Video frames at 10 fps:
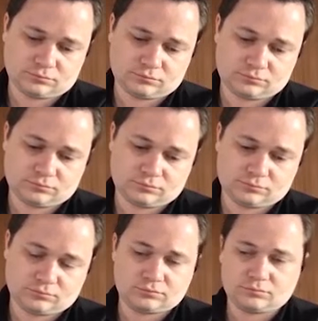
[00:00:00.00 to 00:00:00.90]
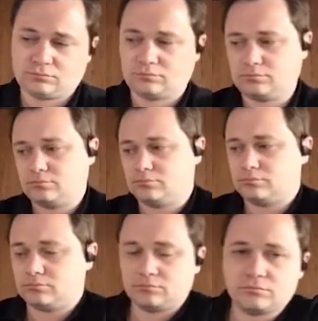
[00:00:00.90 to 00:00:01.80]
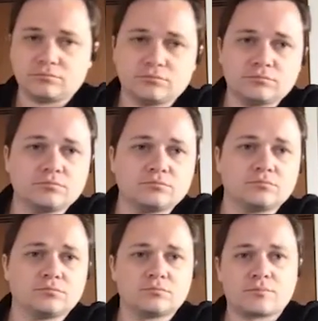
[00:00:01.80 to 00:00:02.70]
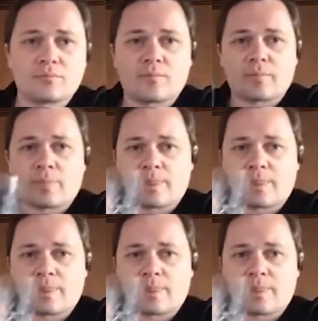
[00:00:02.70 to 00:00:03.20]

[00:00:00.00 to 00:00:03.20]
(silent)